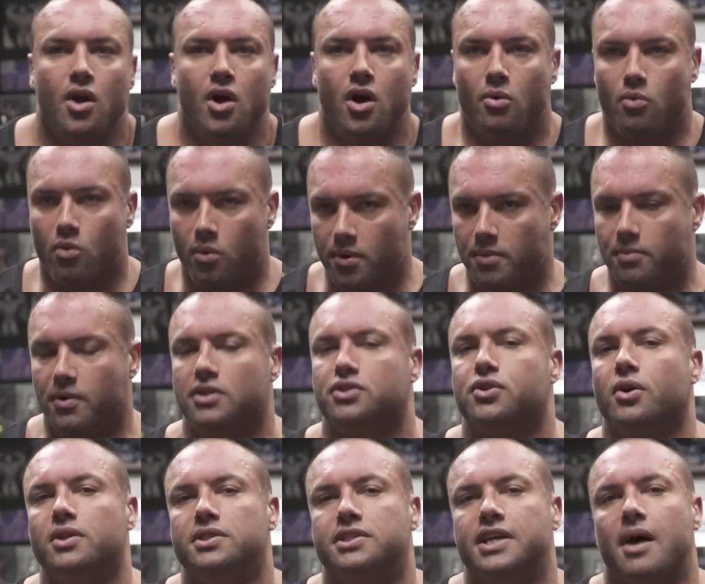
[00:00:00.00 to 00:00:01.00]
I'm warming my
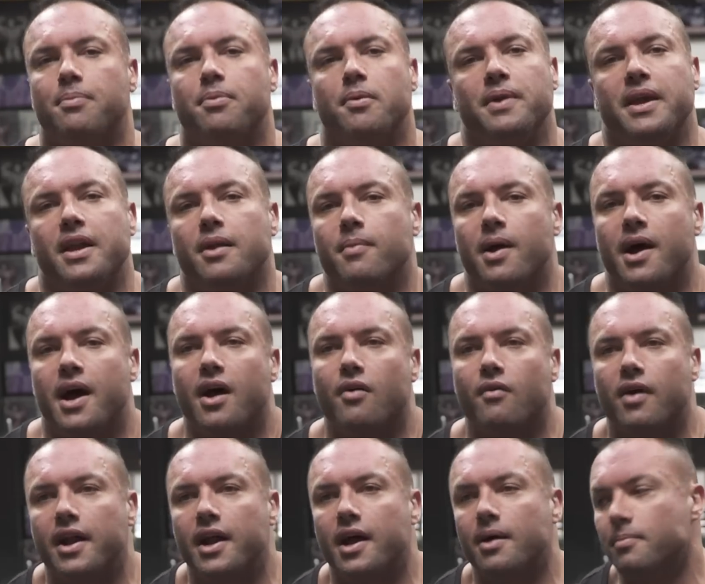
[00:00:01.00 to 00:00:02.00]
joints up, I'm getting my heart
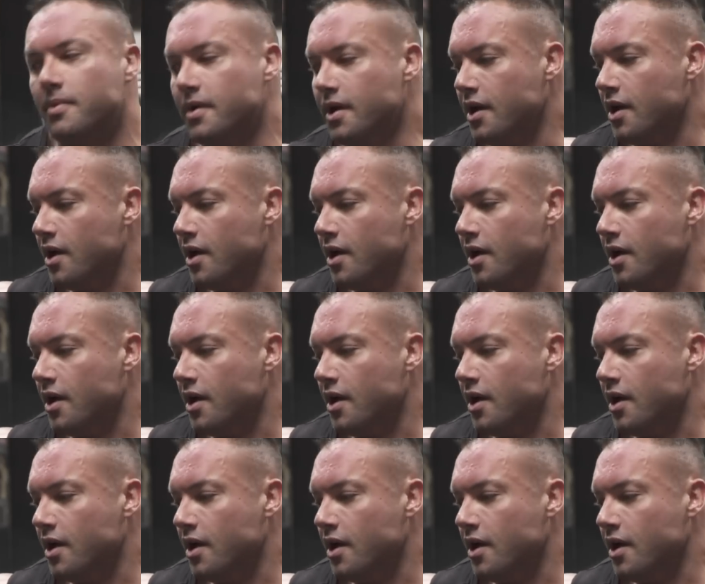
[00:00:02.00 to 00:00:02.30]
rate up,